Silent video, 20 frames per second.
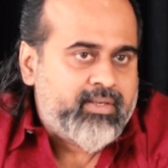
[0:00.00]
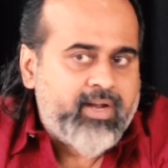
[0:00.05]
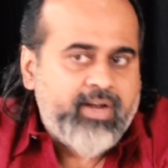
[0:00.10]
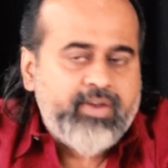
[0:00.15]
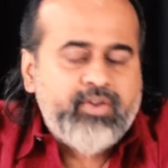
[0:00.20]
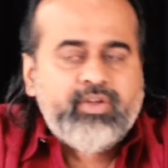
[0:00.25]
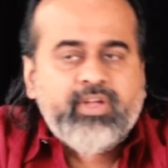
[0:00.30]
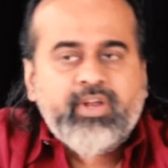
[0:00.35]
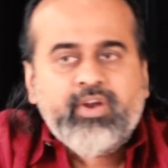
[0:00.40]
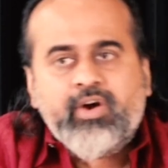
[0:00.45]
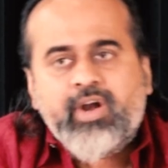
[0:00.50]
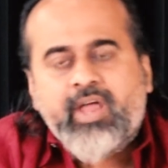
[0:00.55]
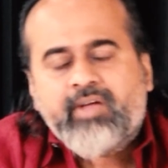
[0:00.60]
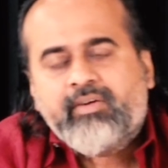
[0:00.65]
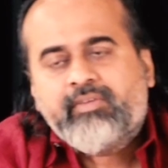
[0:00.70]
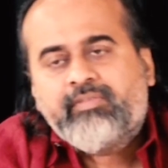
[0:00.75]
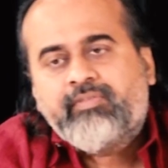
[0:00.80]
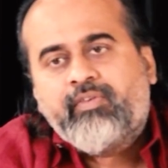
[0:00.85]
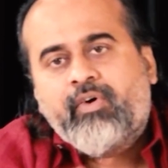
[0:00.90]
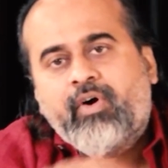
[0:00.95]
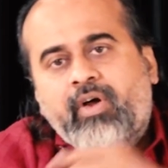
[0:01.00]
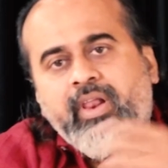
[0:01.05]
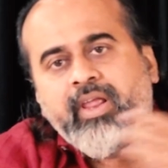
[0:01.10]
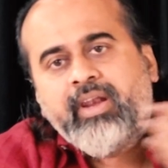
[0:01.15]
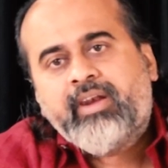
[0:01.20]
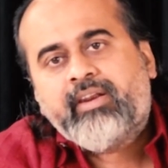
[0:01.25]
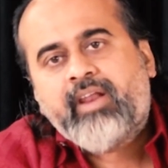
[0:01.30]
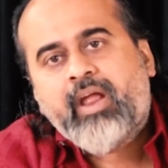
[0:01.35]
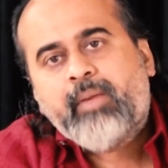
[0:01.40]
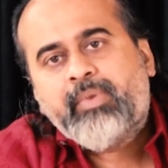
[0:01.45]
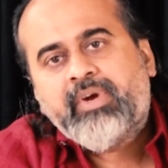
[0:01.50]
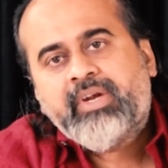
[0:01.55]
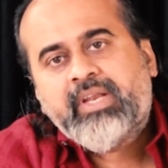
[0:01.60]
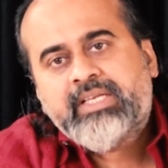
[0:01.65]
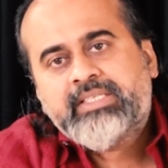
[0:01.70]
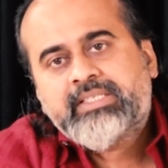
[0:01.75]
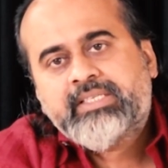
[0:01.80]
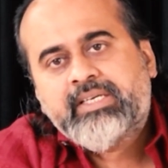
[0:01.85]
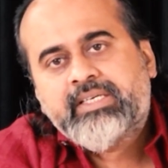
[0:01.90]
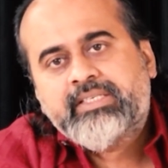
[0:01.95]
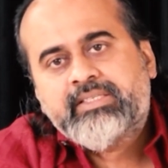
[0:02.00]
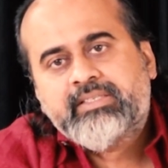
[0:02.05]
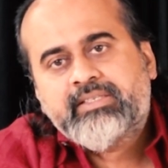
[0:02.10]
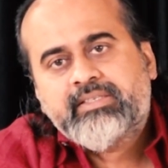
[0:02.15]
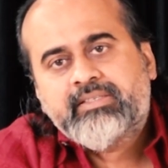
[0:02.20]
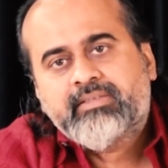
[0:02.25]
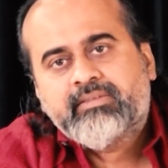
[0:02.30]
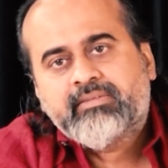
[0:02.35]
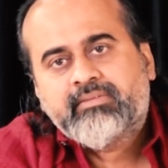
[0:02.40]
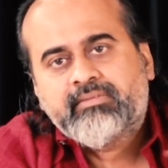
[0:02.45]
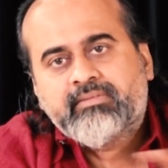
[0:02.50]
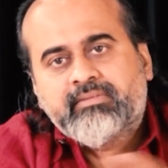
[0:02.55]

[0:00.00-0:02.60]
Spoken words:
and you cannot have a fallen rabbit as Kans.